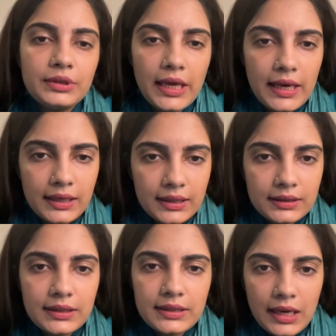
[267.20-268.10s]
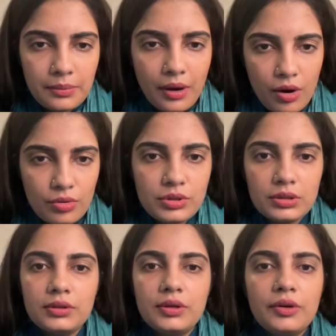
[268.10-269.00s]
take the time out
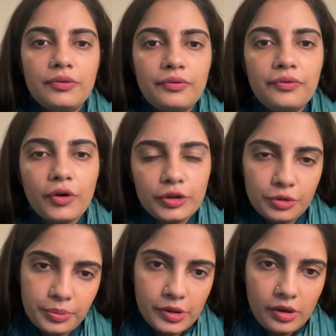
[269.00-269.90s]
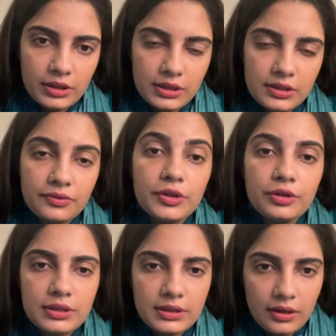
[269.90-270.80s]
for your priorities, for
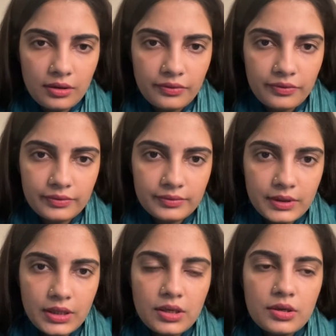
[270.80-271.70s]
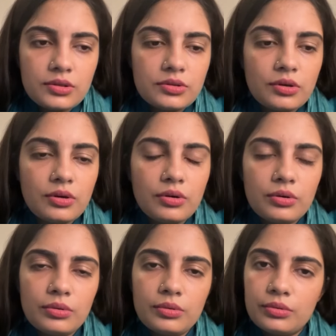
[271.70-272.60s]
yourself. So
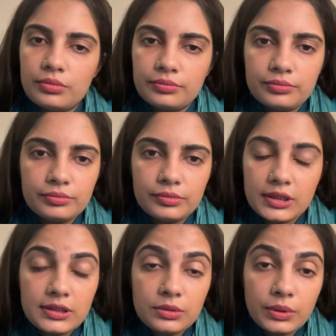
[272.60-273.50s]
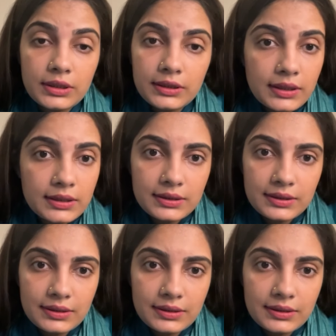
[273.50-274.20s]
this is what it is.